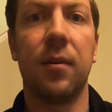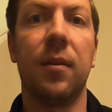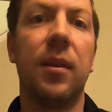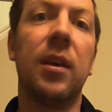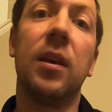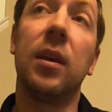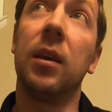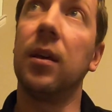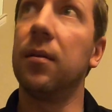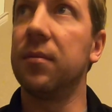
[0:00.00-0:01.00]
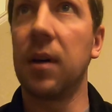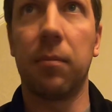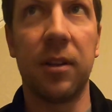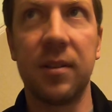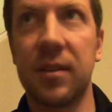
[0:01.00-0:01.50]
the
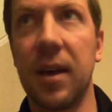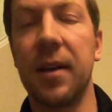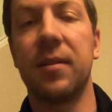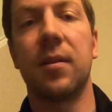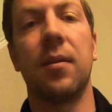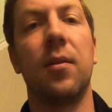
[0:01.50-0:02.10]
Dublin set,